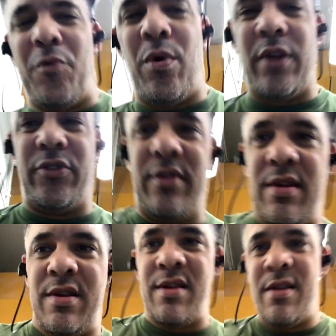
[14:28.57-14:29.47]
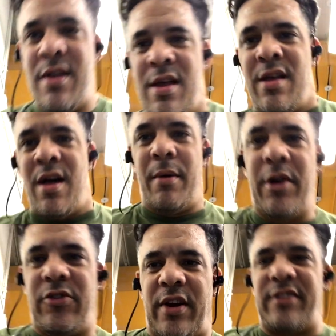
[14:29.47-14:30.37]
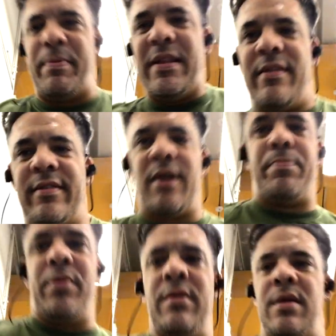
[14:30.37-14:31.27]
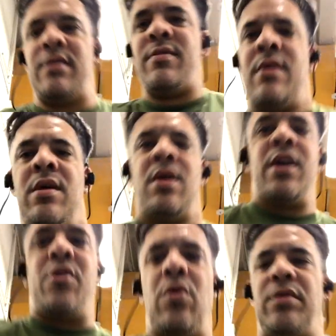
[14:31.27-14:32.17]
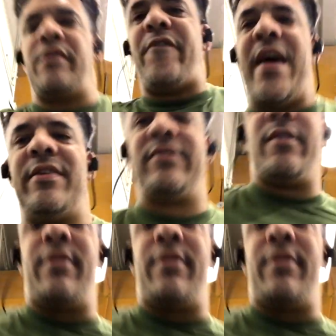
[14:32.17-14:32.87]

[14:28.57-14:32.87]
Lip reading: for watching. I'm gonna try to speed this up and go a little faster.